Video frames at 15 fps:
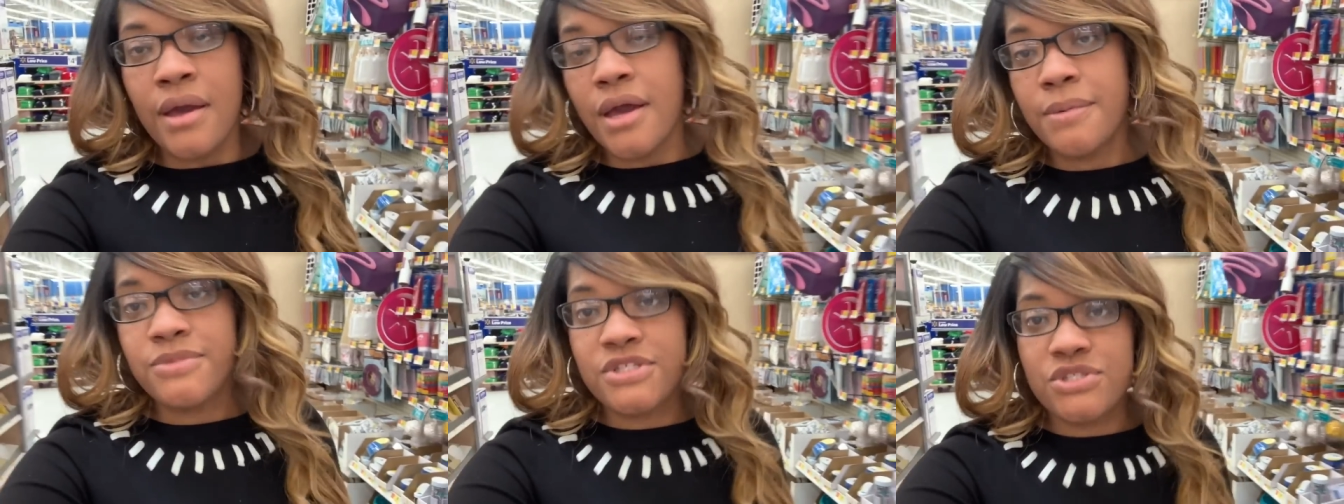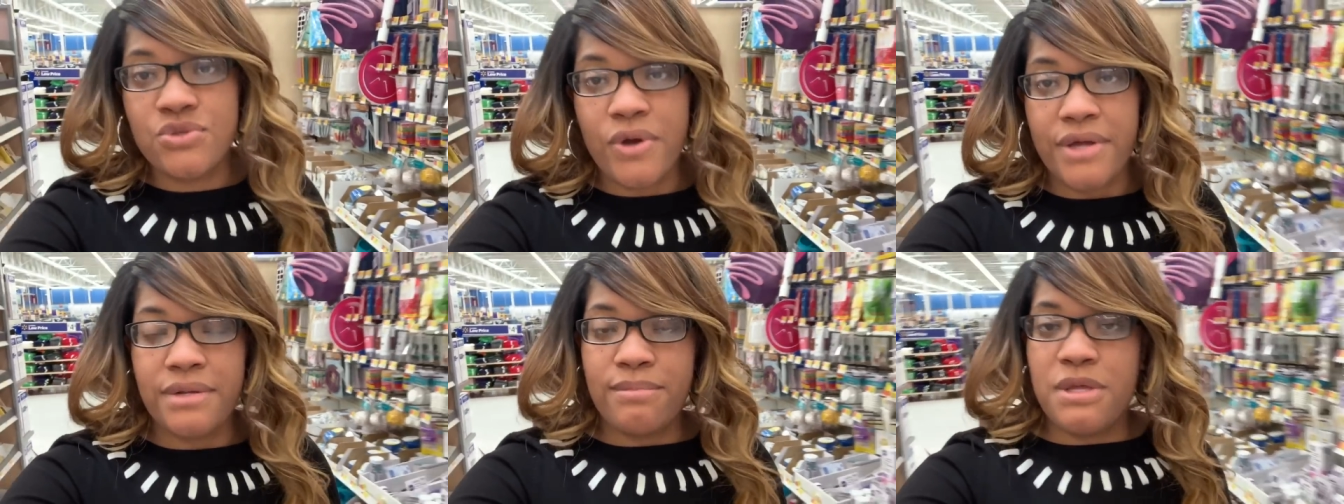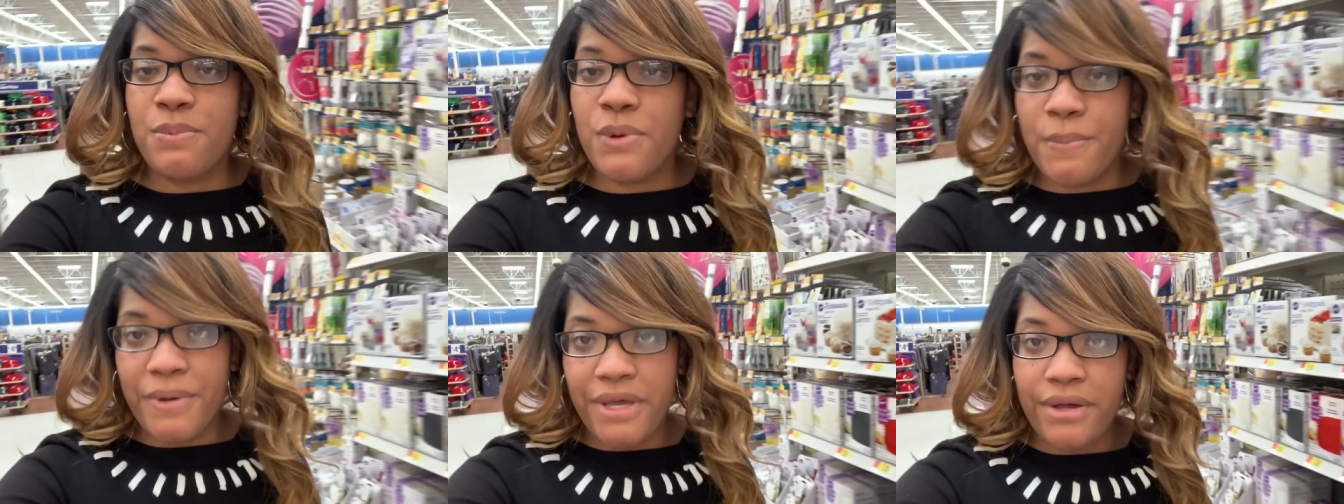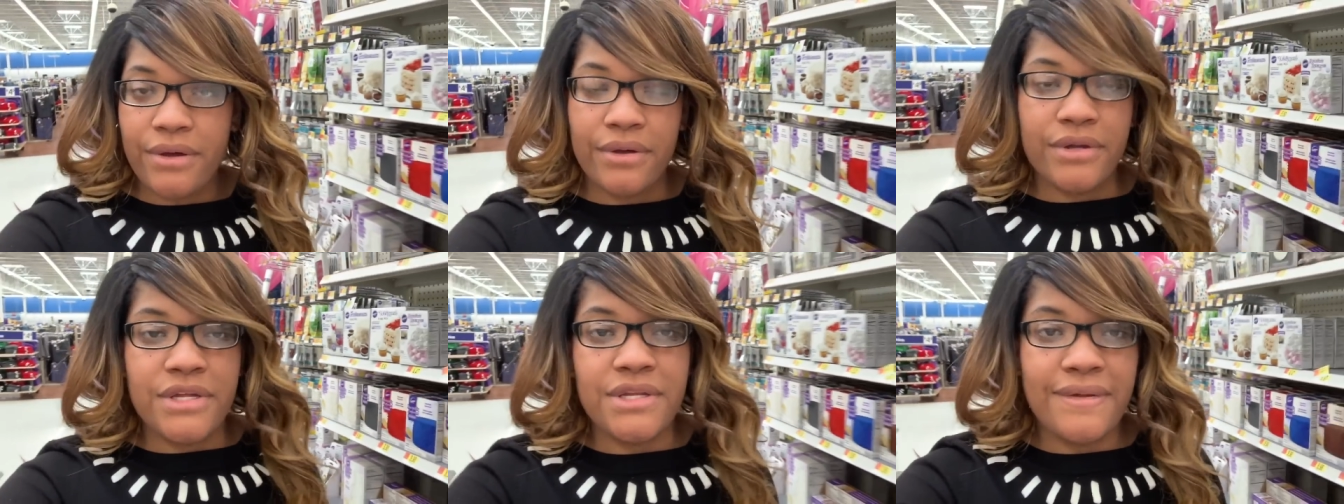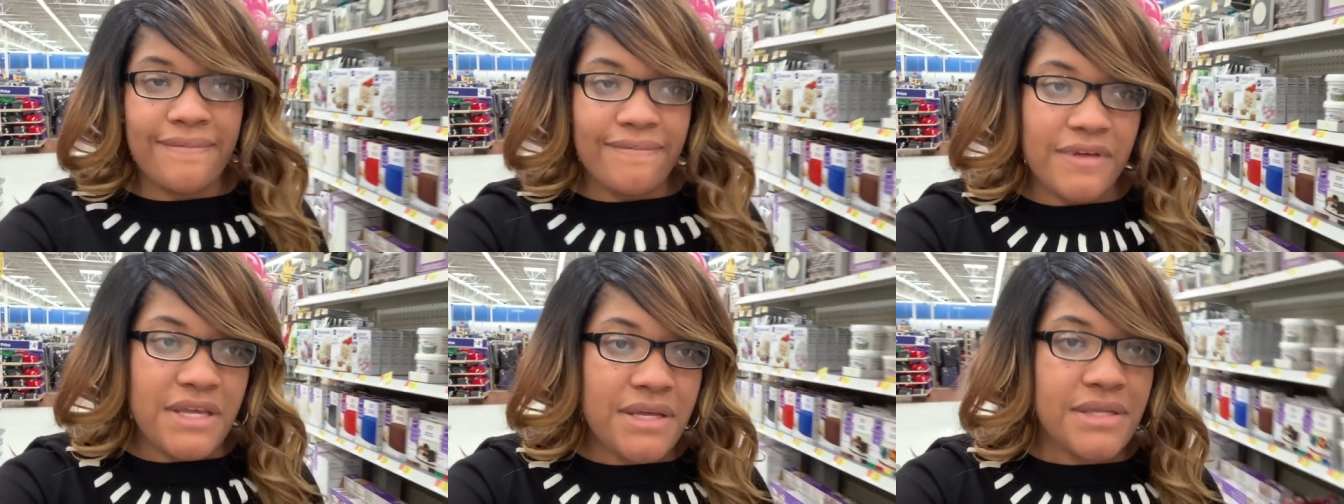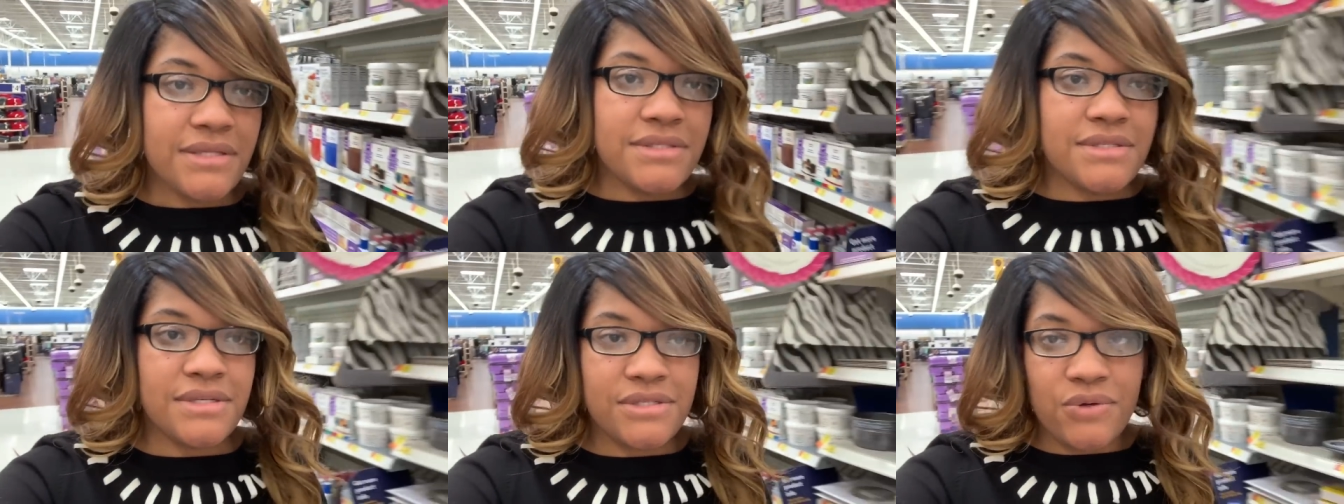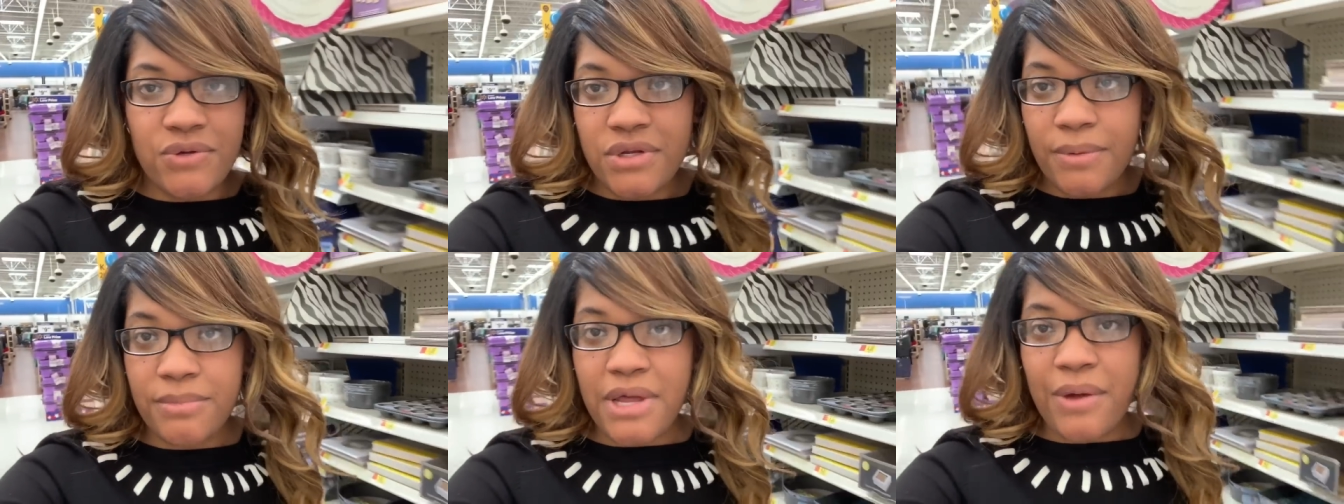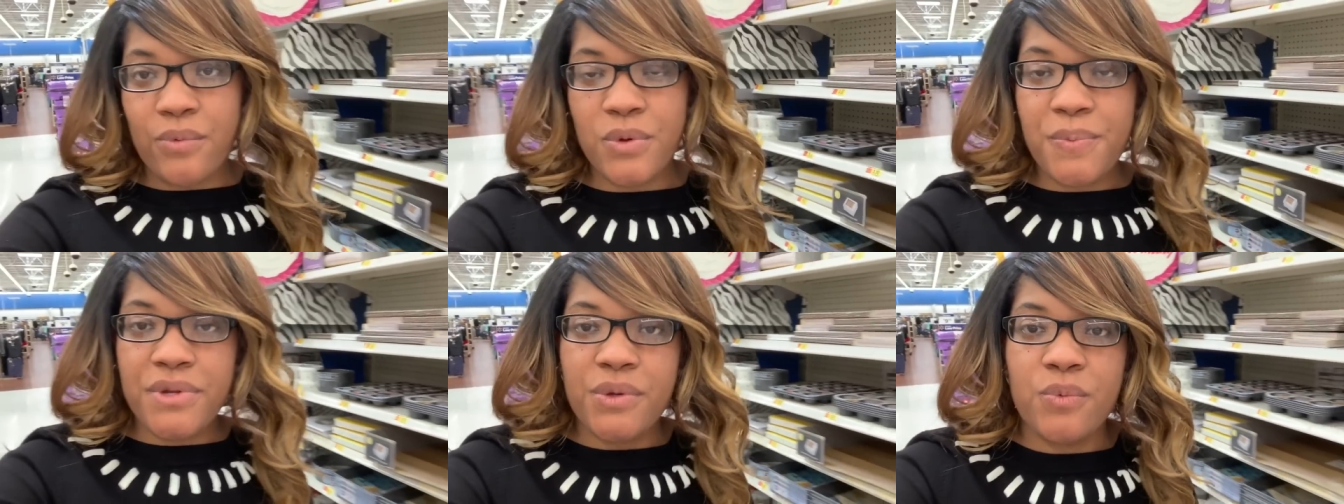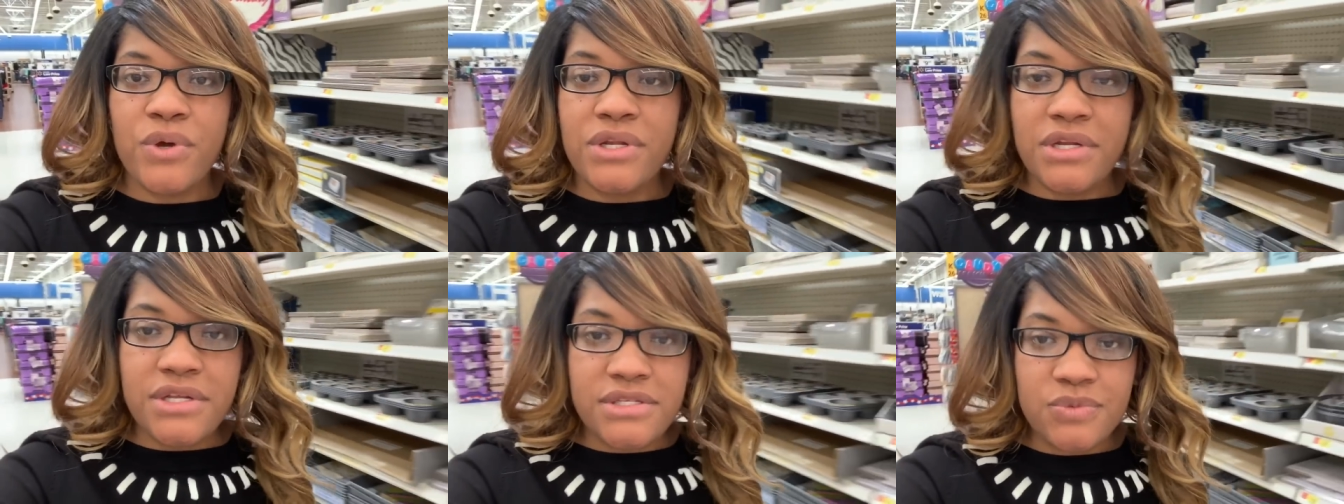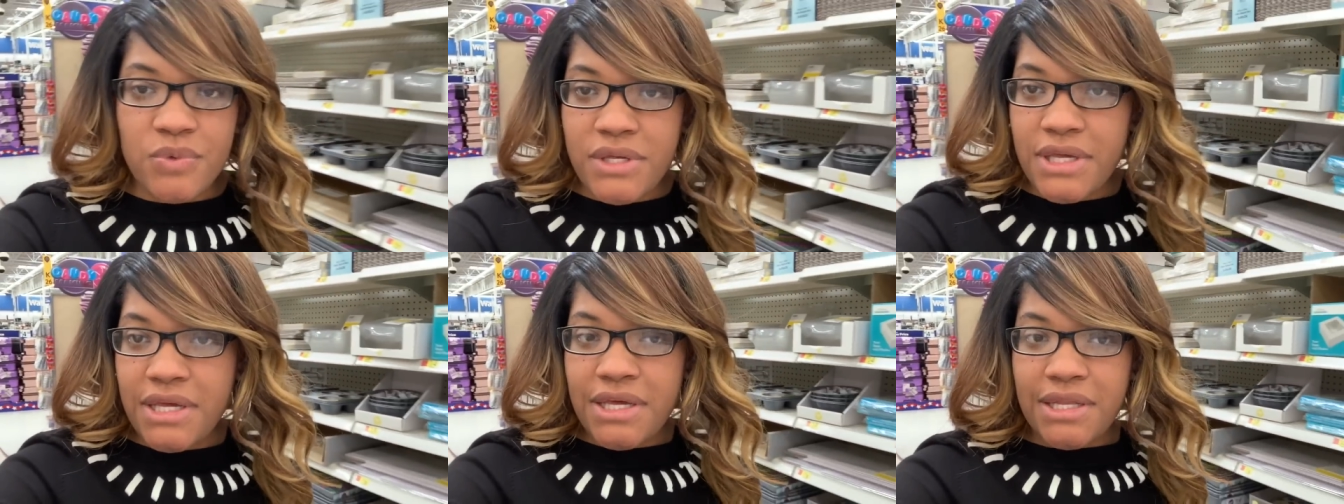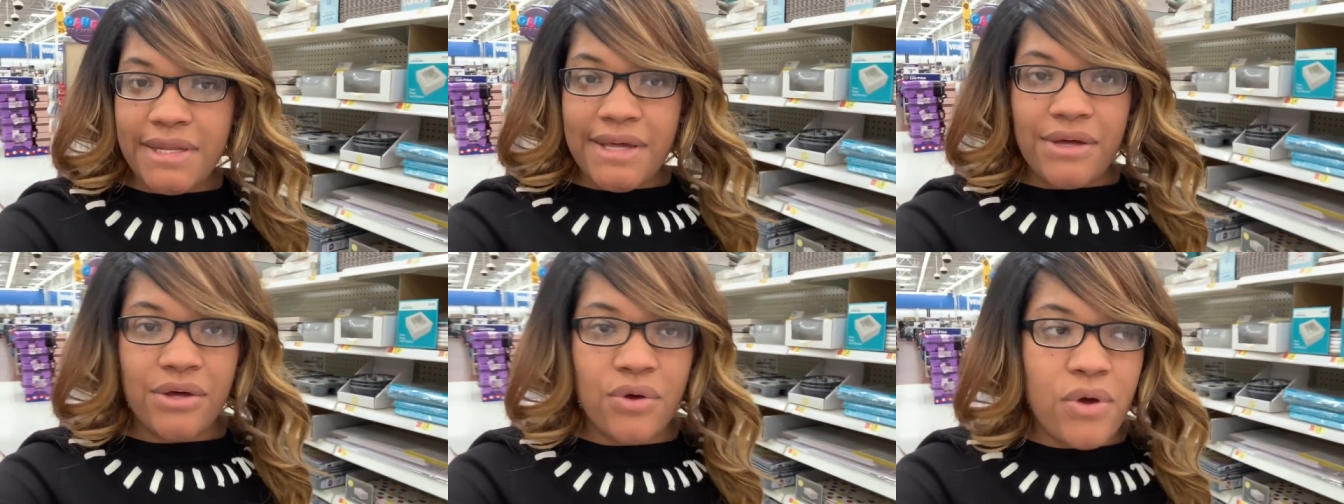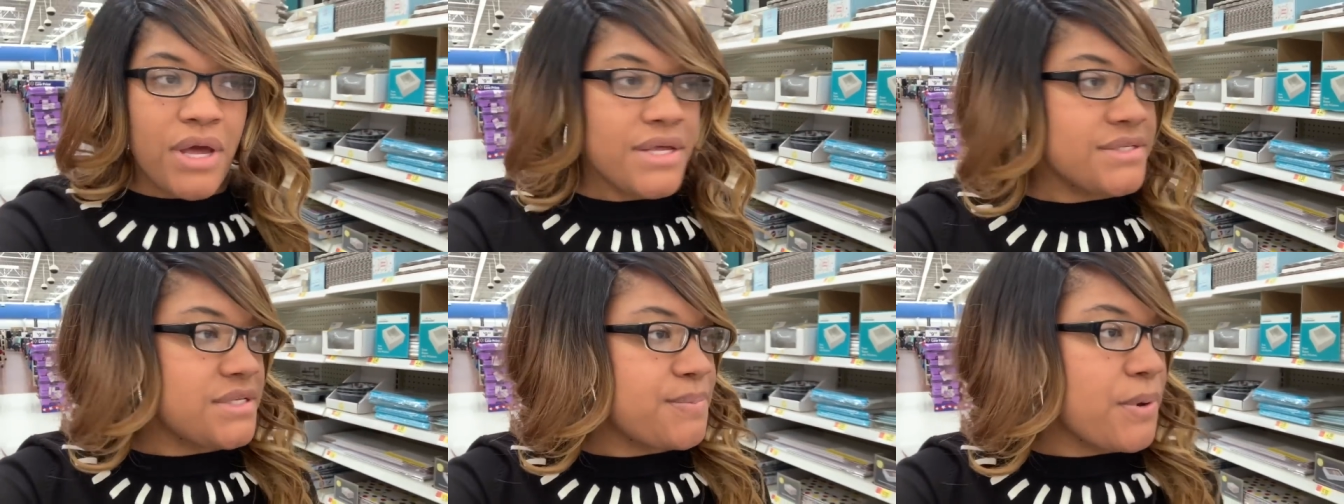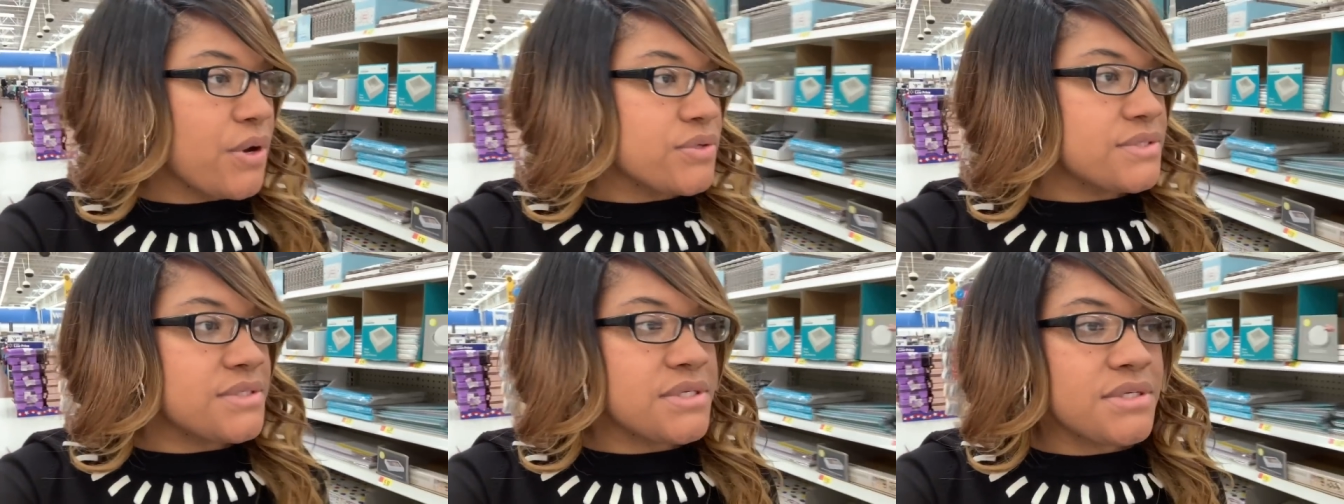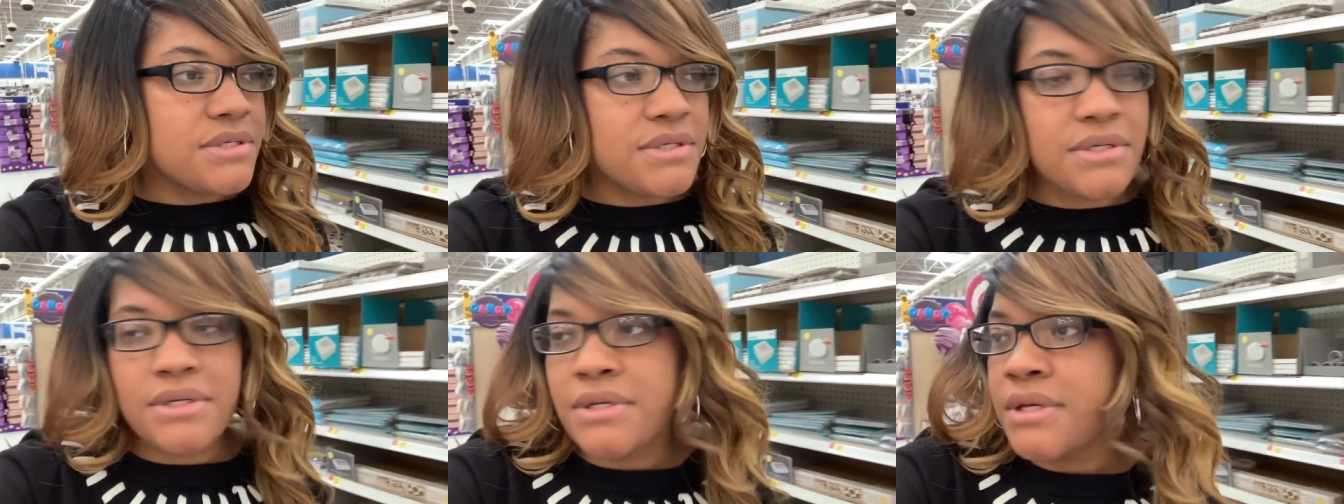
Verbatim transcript: I'm just trying to be prepared in advance so that I'm not ripping and running this weekend like a crazy person.